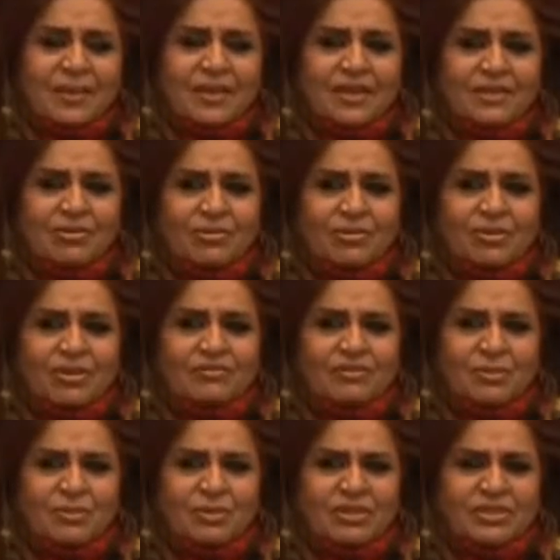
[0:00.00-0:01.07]
you know, if
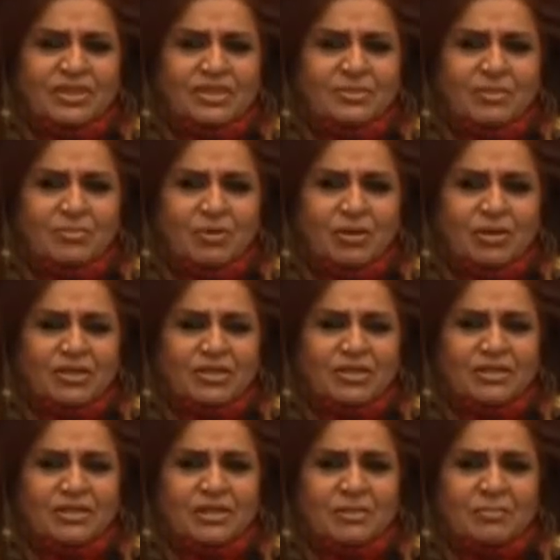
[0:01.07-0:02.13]
somebody takes my product
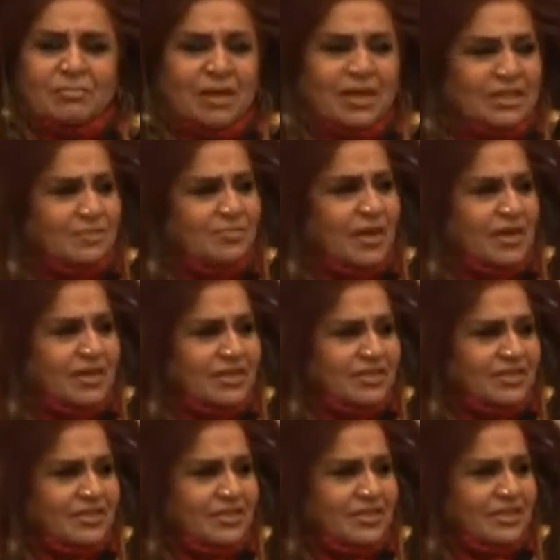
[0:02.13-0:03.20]
and mass markets
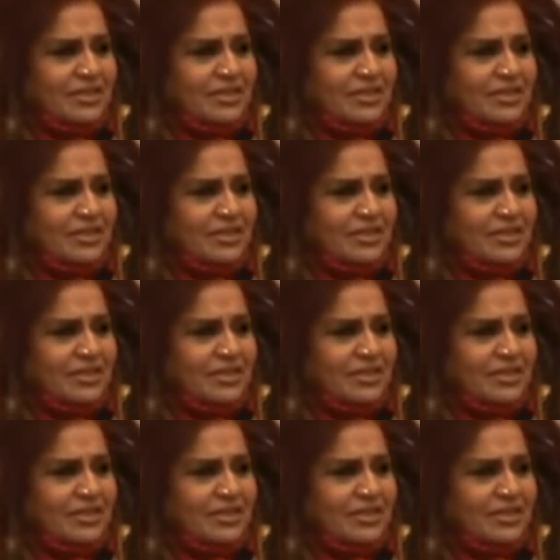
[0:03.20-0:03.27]
it,